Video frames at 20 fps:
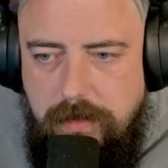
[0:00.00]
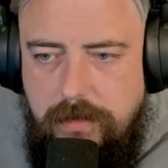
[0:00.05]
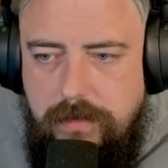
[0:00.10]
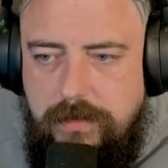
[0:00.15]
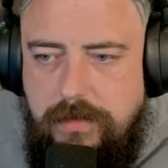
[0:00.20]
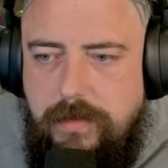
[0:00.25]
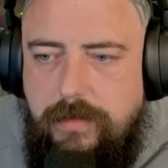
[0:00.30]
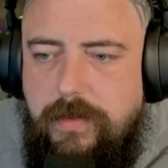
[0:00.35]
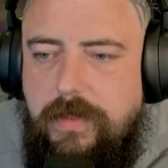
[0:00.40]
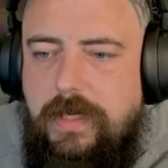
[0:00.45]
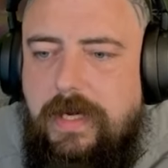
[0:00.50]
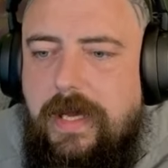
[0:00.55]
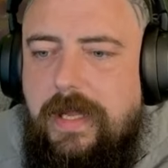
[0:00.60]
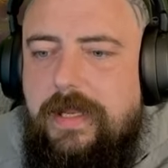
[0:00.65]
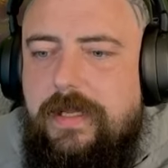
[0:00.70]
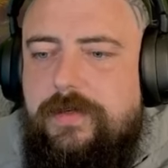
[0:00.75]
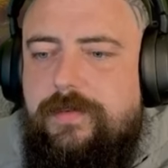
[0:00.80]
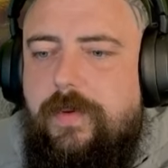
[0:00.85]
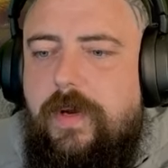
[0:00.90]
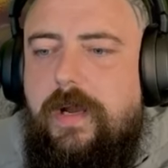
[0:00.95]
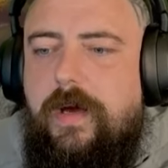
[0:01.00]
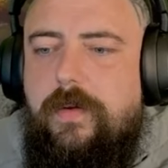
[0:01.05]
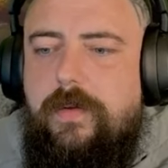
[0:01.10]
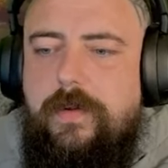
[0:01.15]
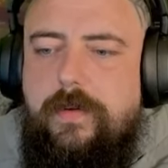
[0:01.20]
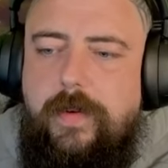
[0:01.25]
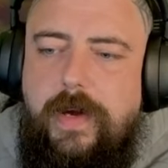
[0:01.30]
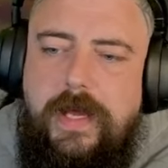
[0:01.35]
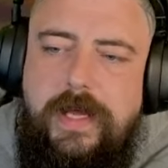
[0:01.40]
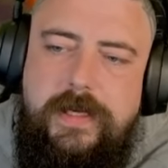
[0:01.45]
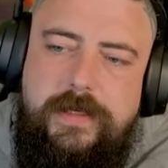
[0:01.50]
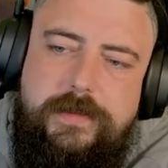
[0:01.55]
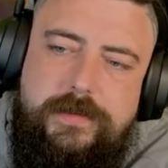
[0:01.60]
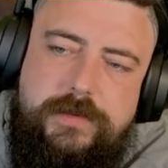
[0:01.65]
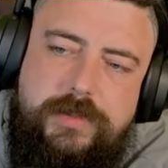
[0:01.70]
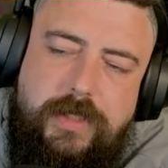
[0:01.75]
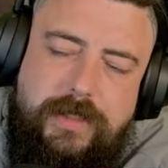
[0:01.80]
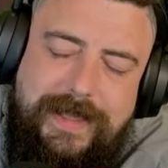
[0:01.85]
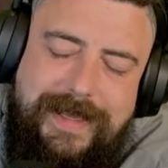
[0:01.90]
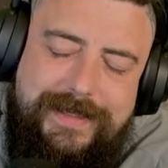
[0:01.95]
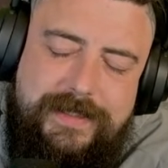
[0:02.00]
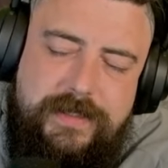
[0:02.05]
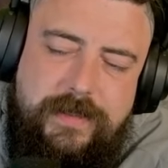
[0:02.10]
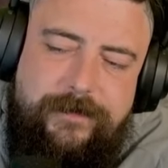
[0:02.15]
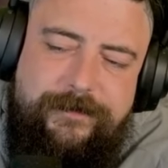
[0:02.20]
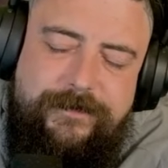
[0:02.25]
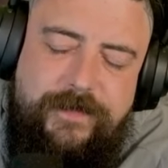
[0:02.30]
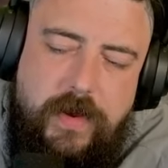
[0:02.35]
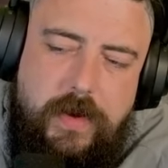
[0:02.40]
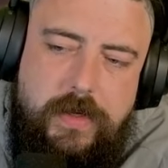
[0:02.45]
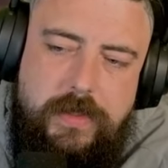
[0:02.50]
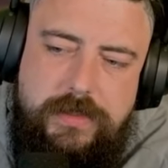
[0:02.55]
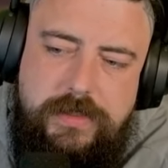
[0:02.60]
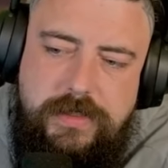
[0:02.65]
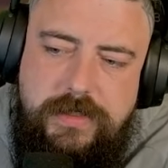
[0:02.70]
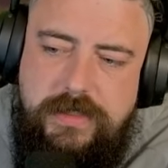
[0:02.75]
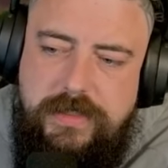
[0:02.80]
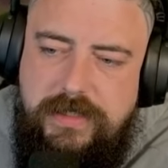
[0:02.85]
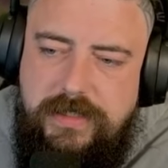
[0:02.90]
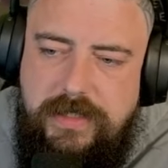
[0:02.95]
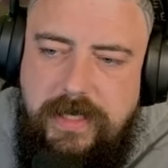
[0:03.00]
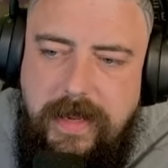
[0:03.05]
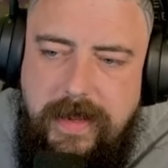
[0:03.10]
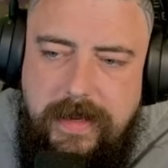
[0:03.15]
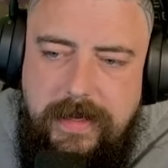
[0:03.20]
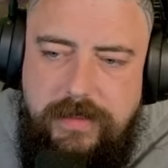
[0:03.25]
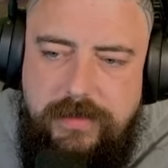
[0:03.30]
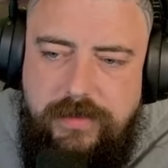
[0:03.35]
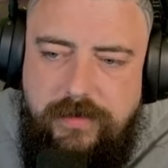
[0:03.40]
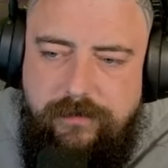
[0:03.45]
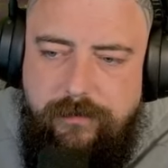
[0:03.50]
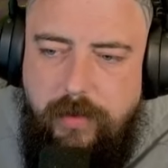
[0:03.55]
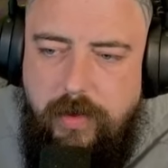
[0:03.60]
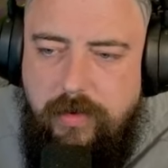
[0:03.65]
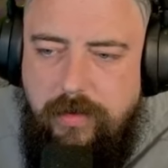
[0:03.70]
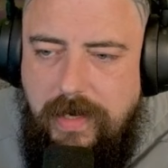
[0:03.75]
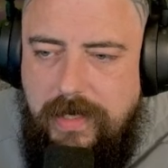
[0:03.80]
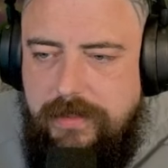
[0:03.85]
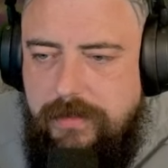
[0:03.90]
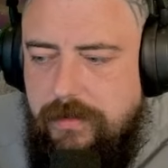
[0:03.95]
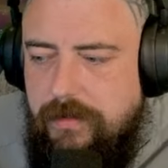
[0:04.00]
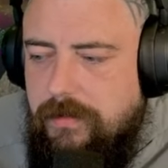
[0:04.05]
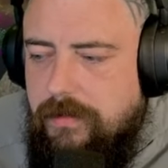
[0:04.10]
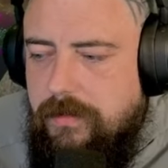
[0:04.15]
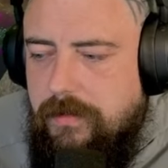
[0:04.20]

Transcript: So I'm going to get this one out of the way. So that's the first stage of progression.